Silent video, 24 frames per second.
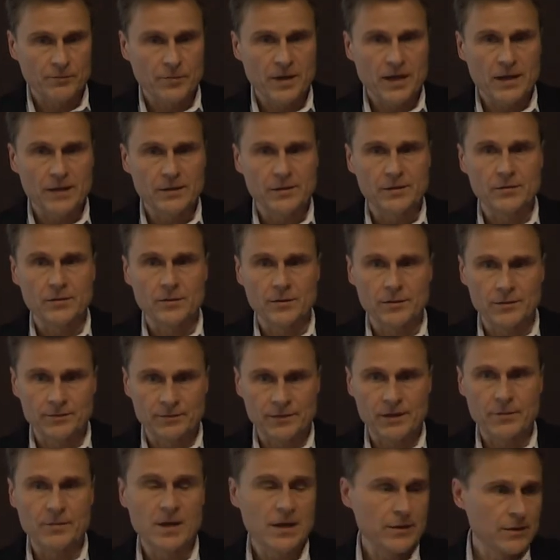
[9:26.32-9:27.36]
base. So
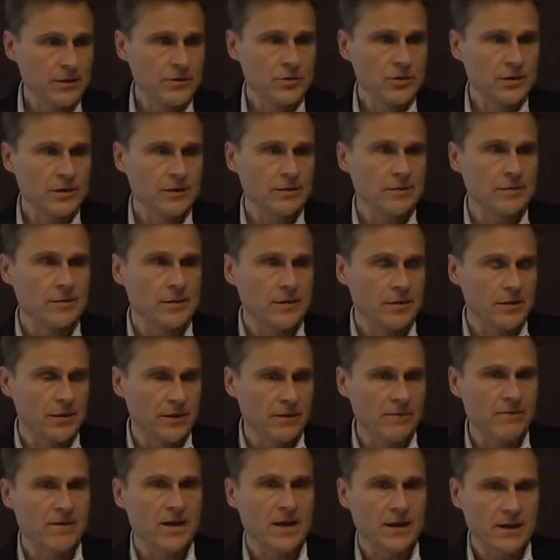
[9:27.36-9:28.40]
the message is this is
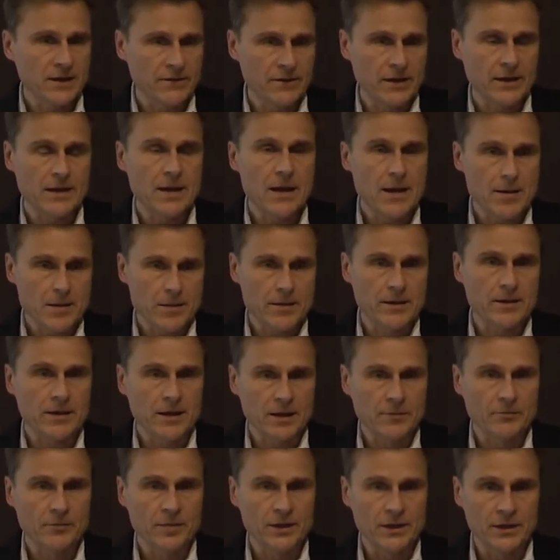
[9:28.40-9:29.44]
a very, very healthy
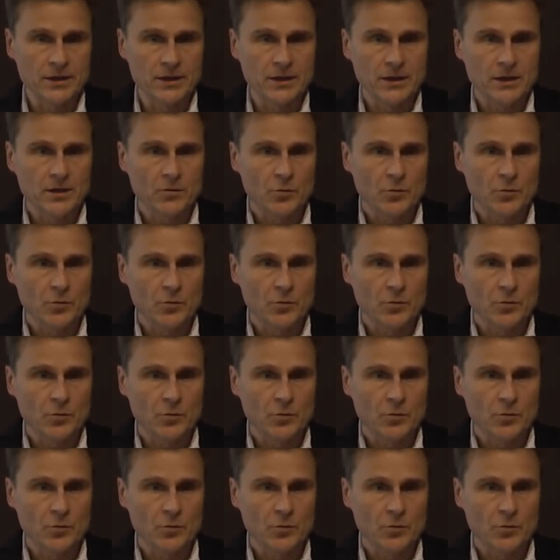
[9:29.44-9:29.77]
company.